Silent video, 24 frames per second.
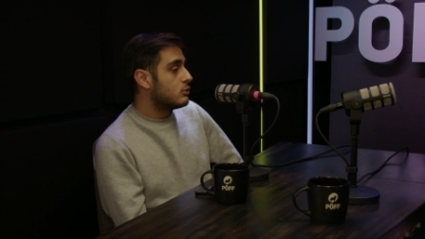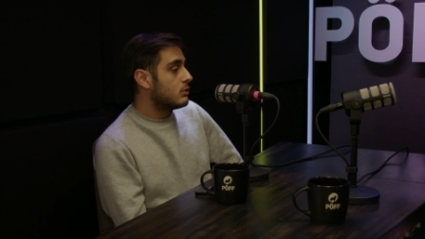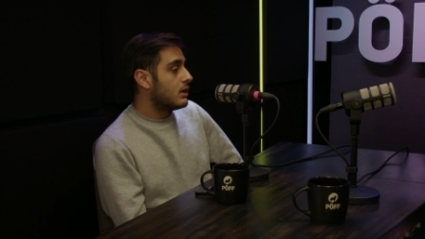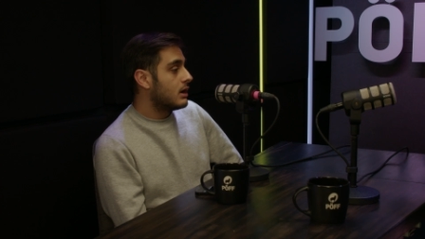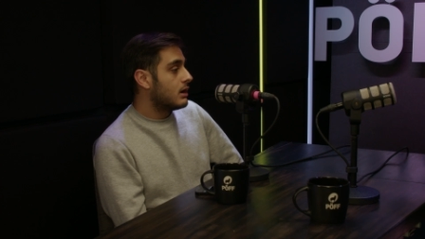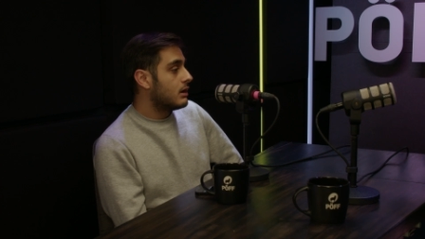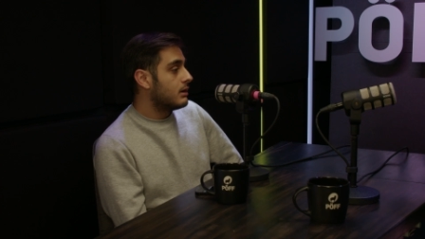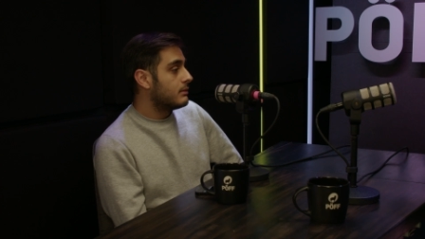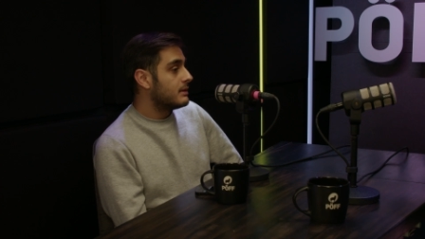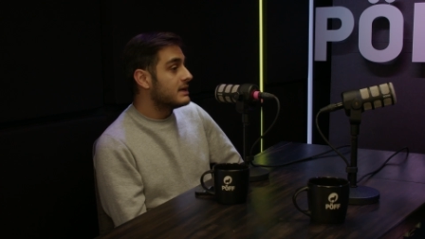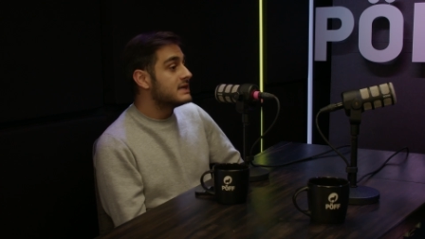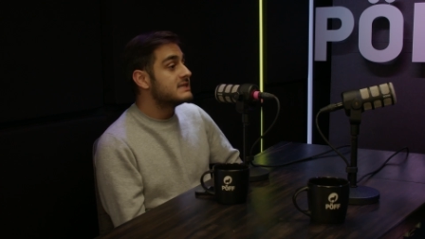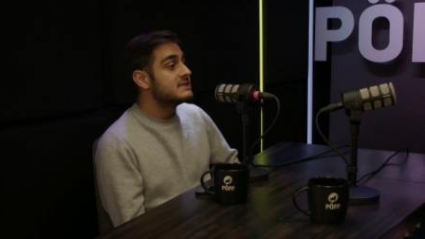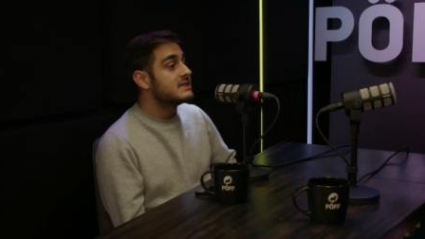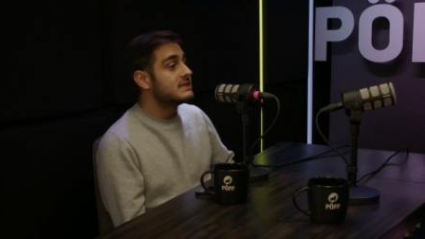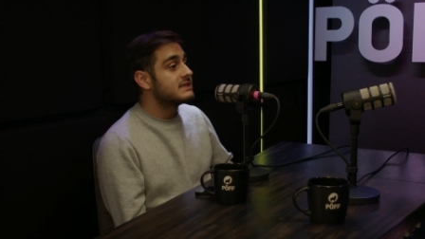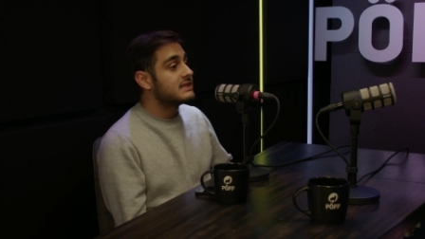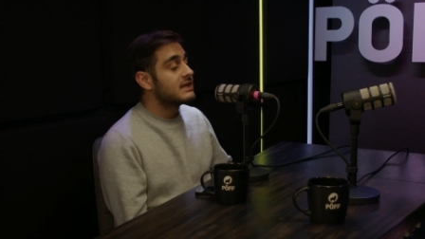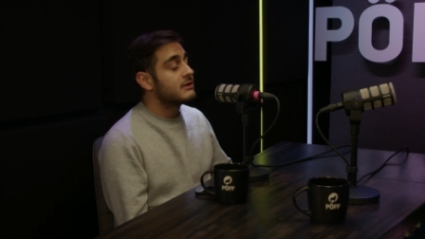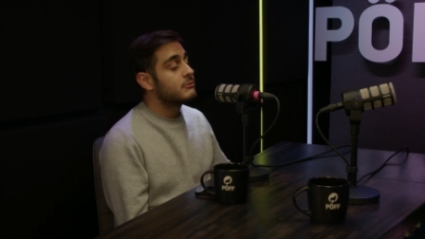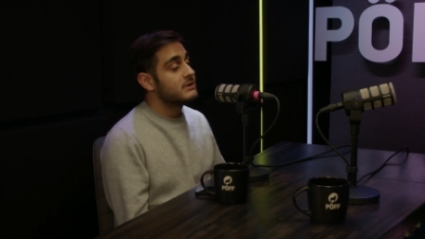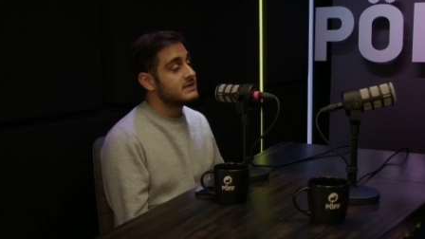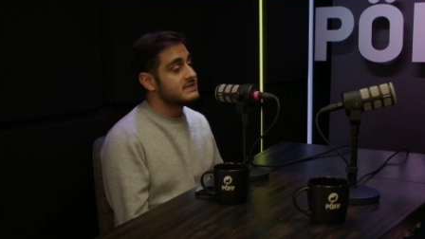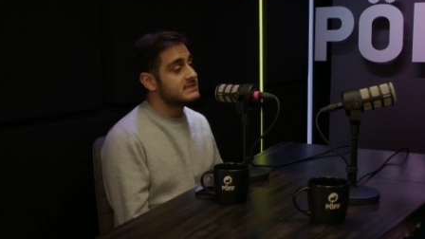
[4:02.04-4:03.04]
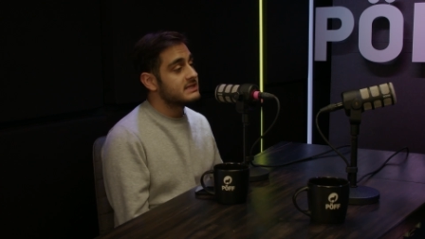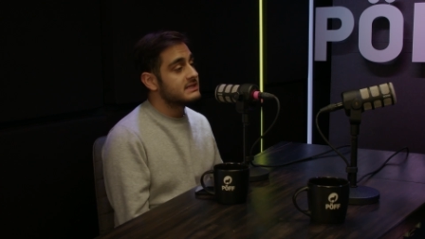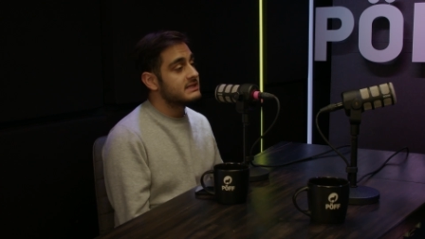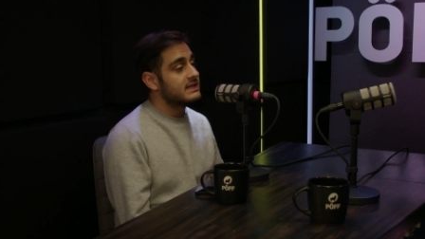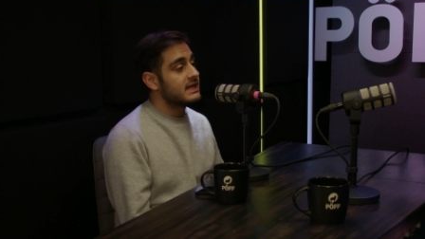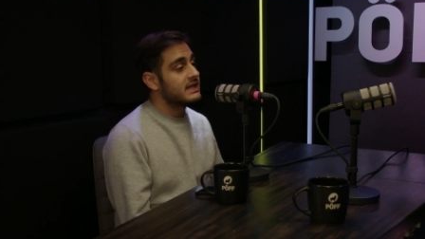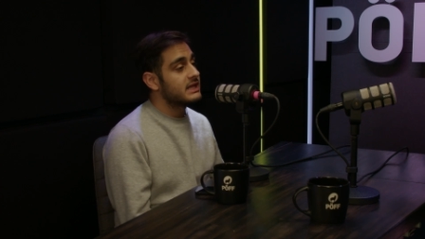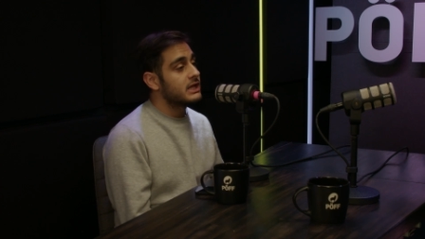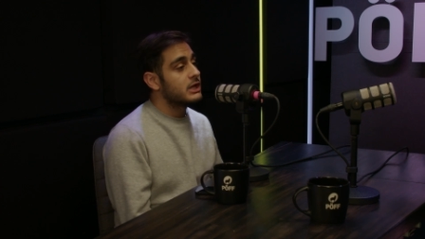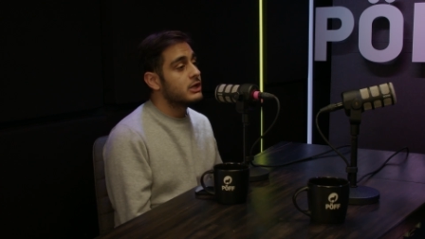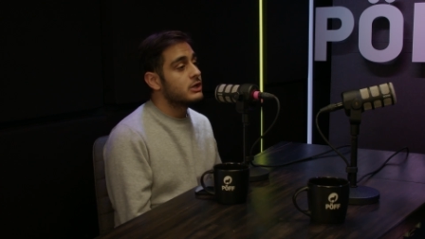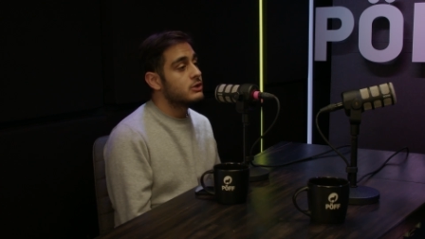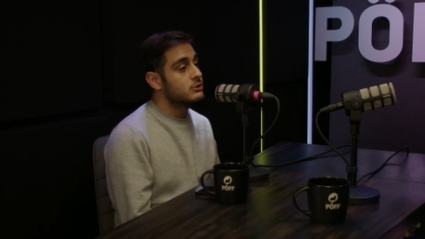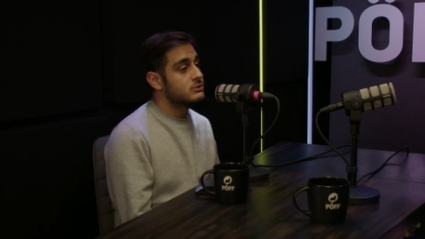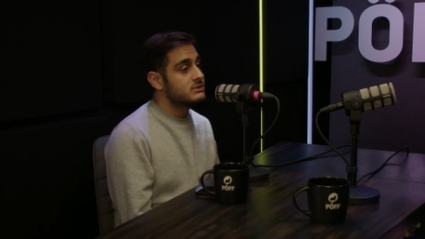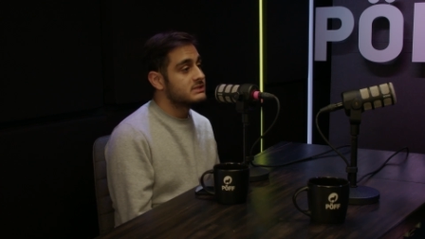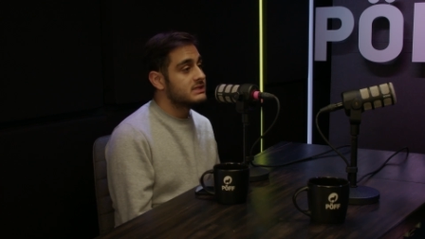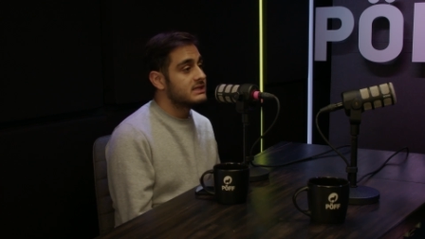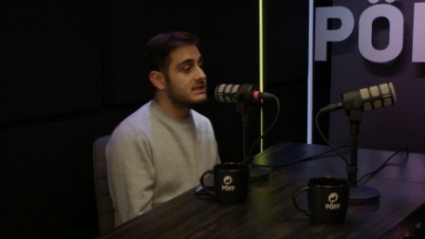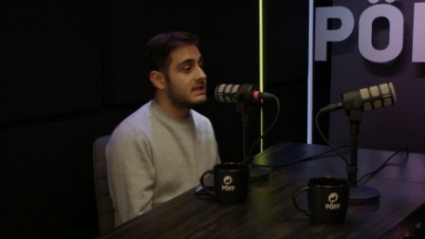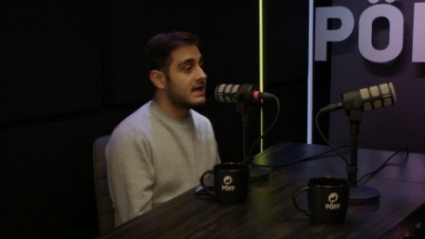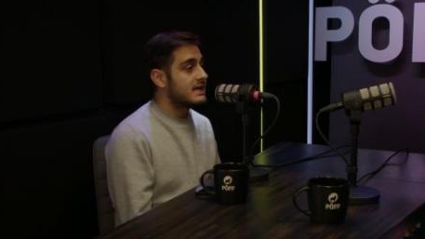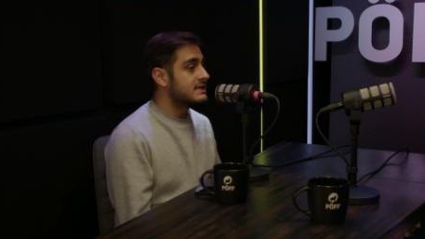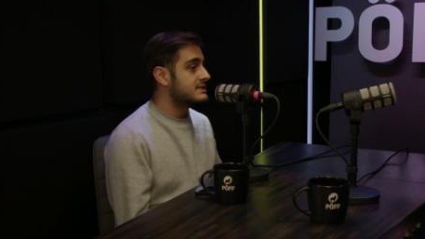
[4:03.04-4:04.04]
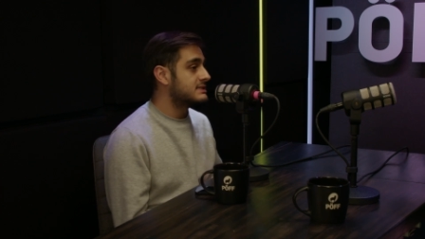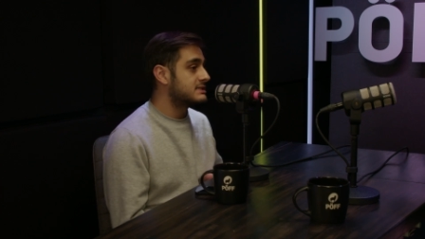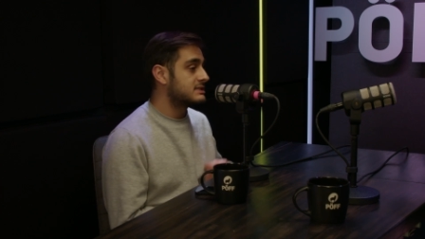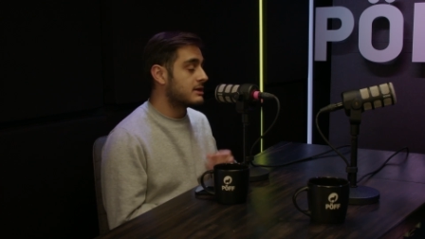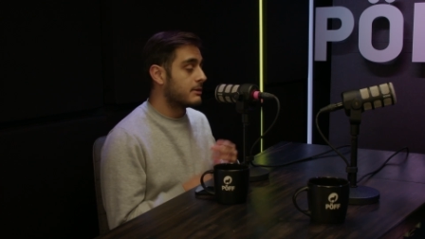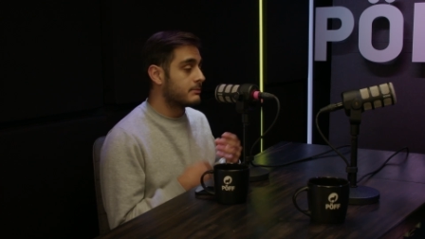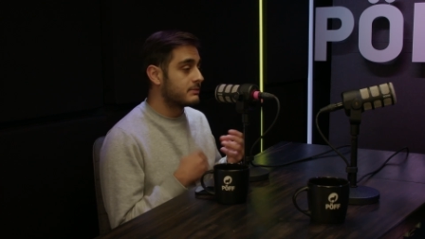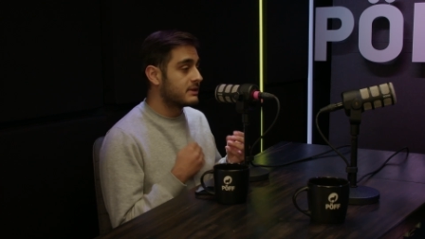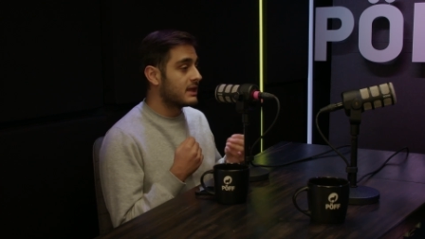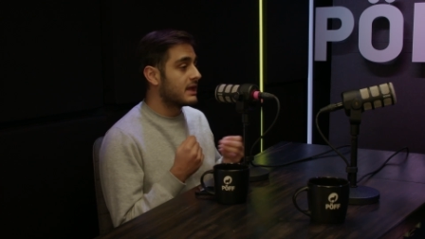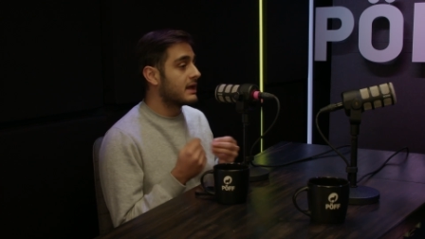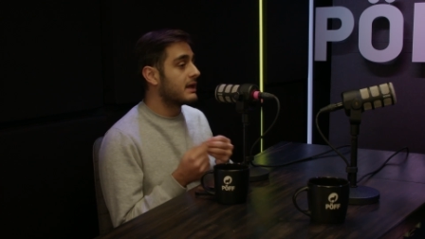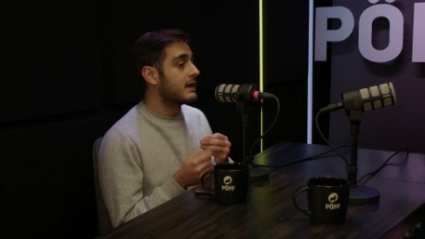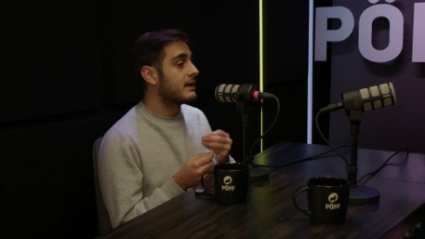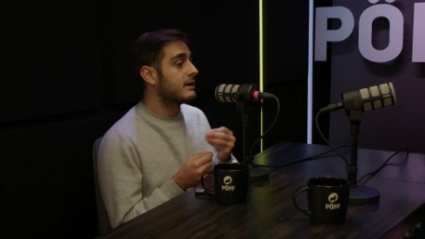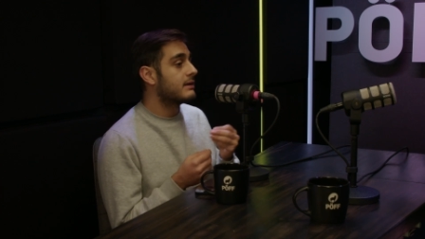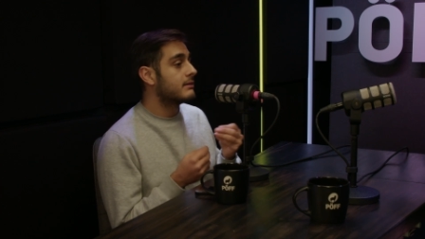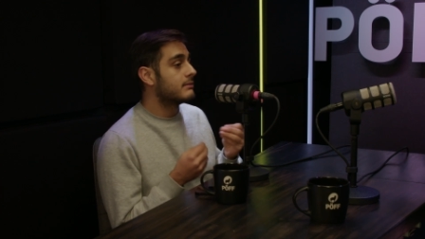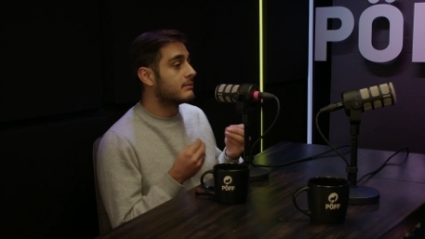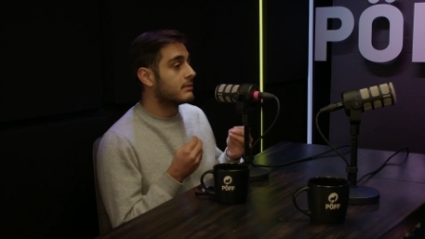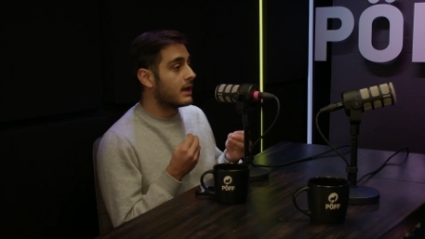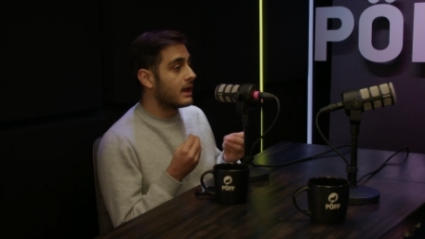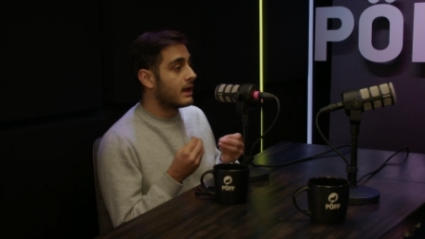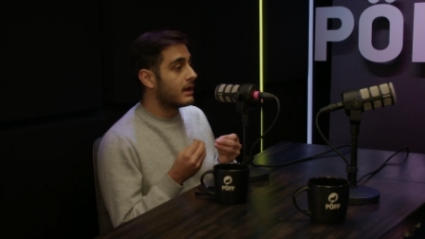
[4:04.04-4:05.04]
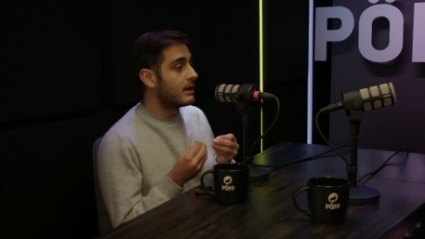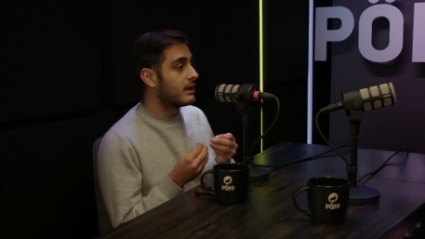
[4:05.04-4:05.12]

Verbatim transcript: uh, is it the reason that you used it as something